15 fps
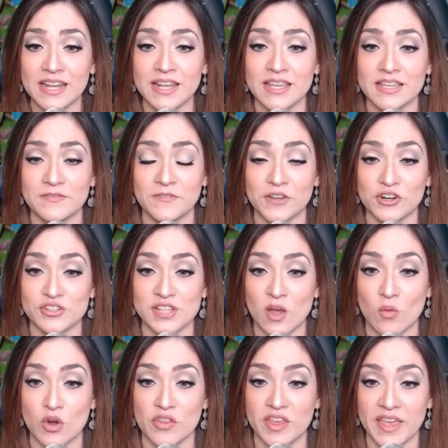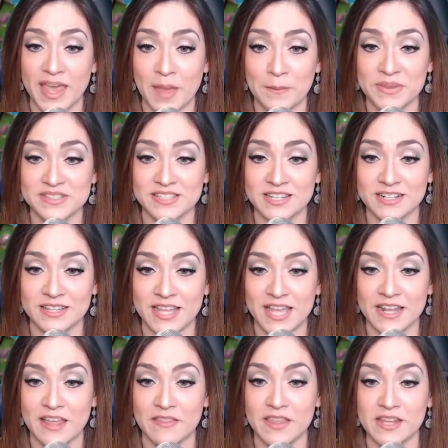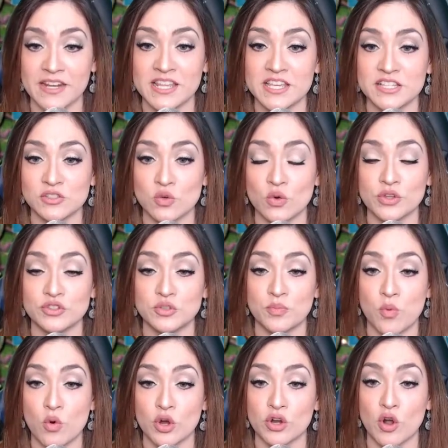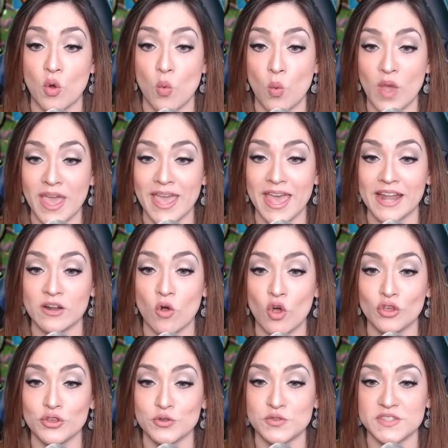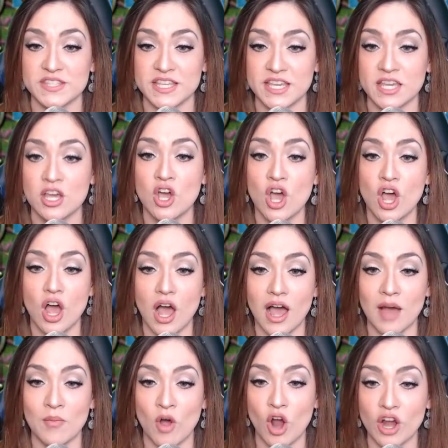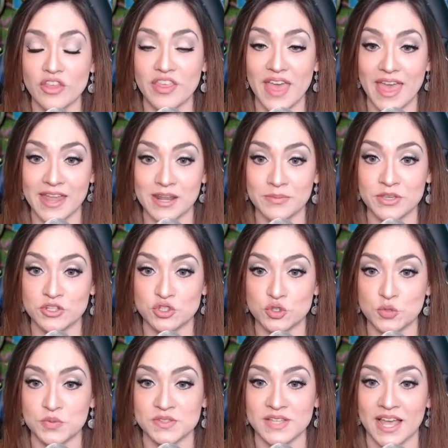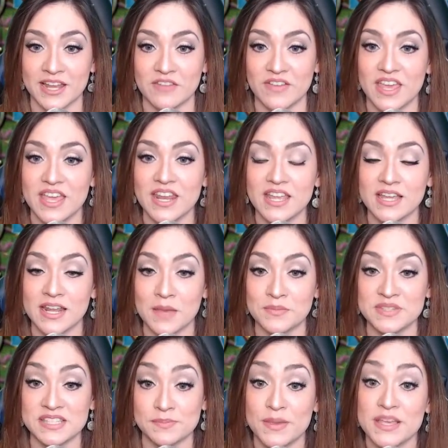He figures out where the camp is going to land, and then he is going to port away, and all you see are the enemy troops kind of hitting an empty space,